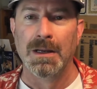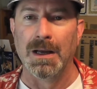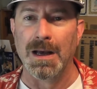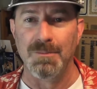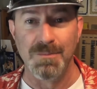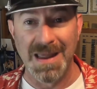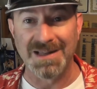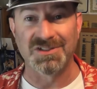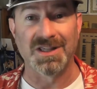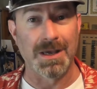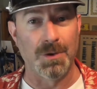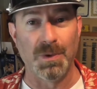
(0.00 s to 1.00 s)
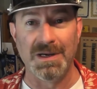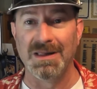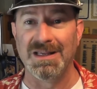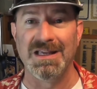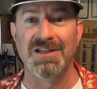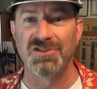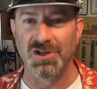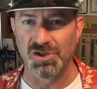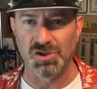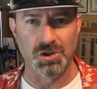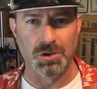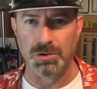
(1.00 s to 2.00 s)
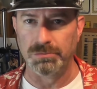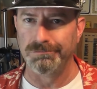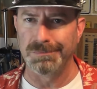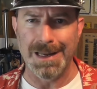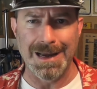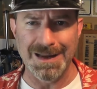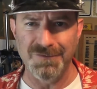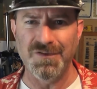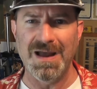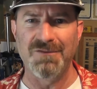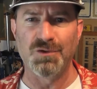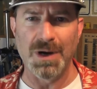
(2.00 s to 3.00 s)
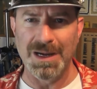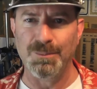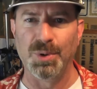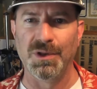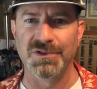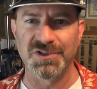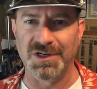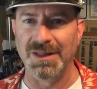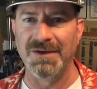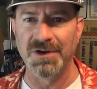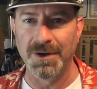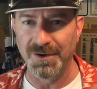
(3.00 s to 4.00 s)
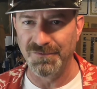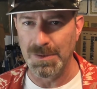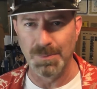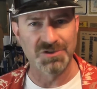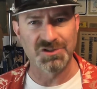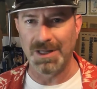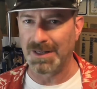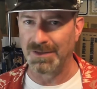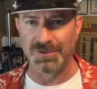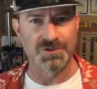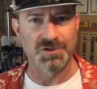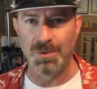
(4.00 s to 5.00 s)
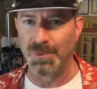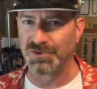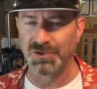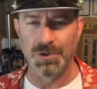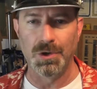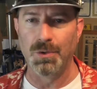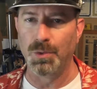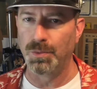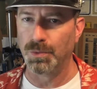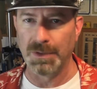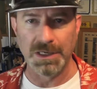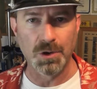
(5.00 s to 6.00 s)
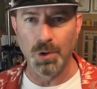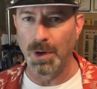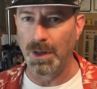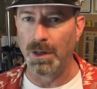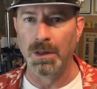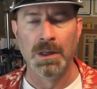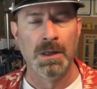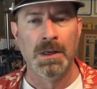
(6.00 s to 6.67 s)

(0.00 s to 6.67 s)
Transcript: Uh, makes the gun really easy to shoot. eighty-five grain bullets at eleven hundred feet per second. There's almost no recoil.